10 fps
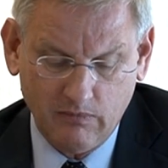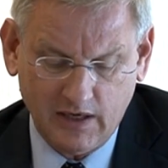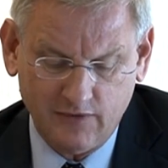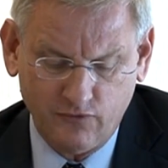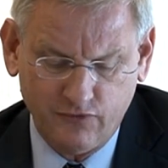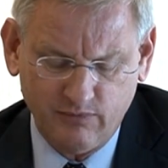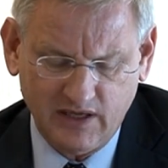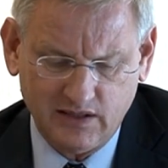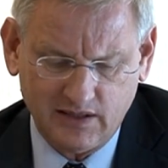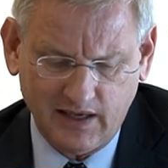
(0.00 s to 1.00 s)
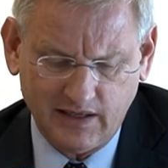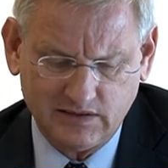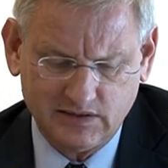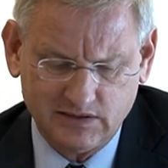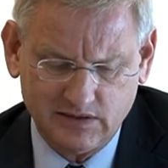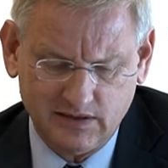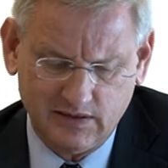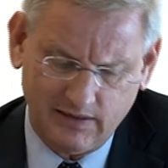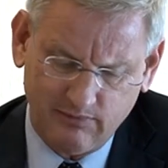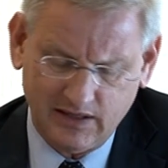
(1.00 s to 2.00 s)
I've often made the case,
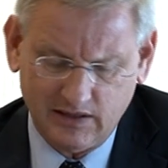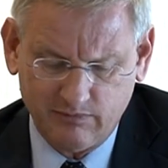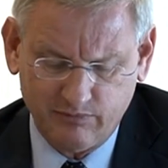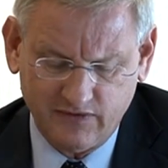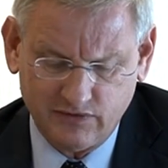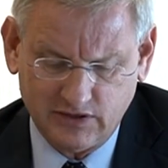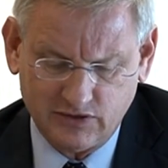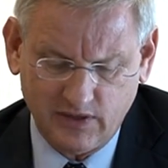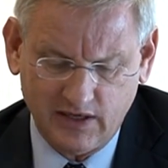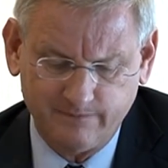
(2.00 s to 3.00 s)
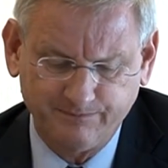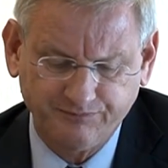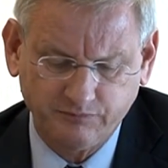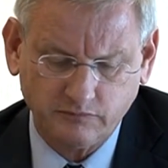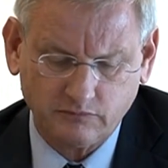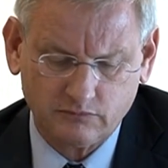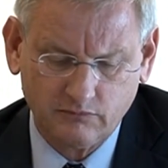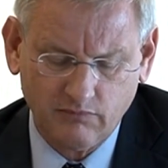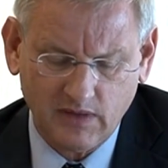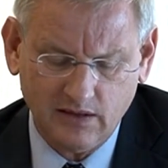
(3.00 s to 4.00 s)
and I made it previously as well,
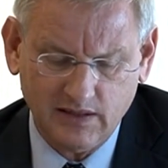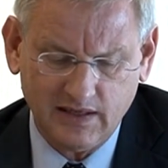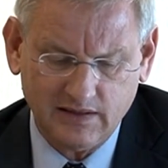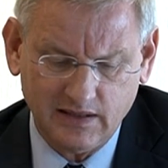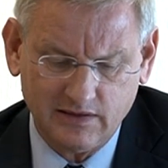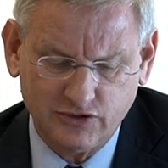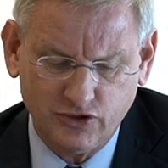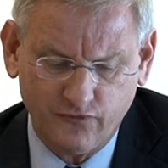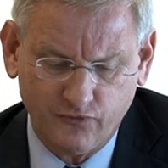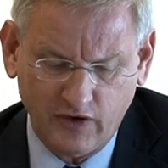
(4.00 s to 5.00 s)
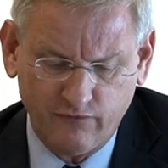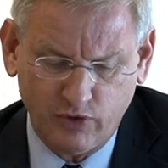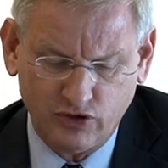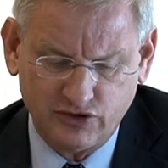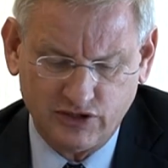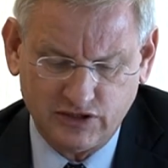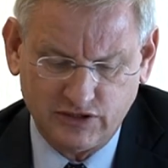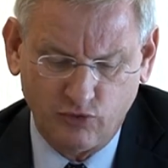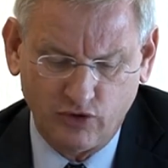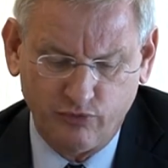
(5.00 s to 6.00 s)
that I think the software of policies
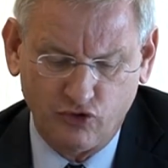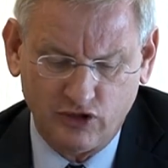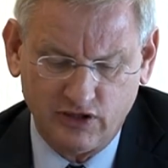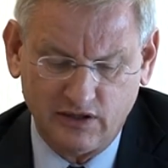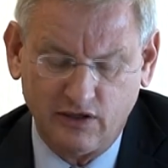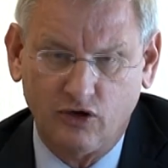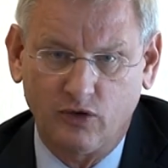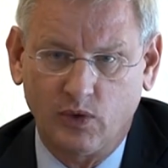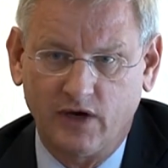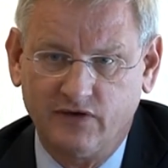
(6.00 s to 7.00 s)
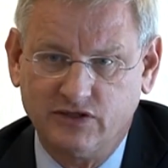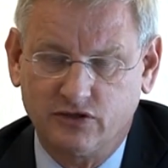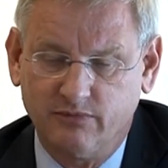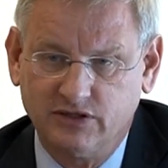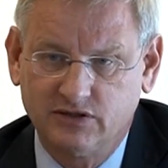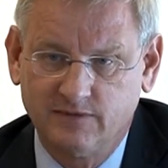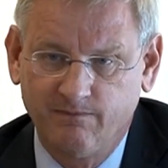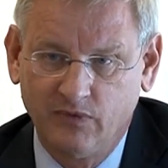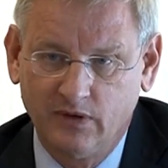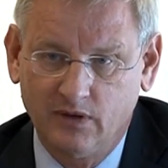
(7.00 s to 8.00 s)
is more important than the hardware of instruments.
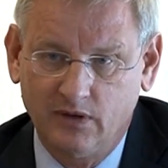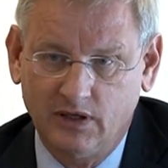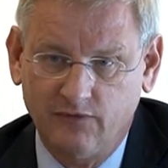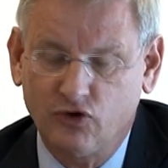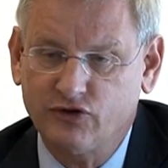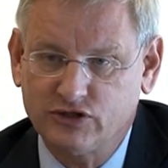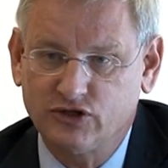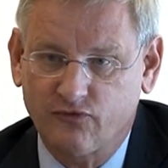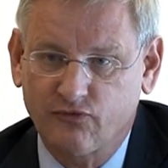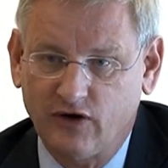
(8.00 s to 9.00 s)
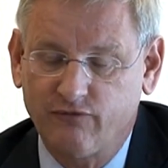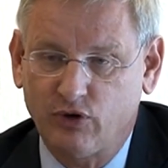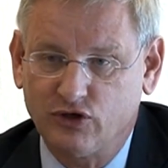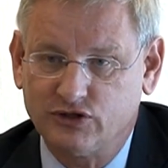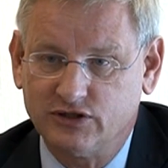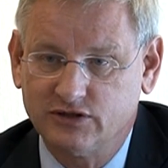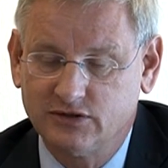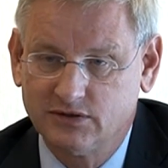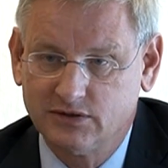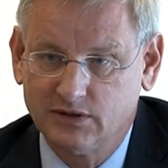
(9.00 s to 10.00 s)
If we've got the software of policies,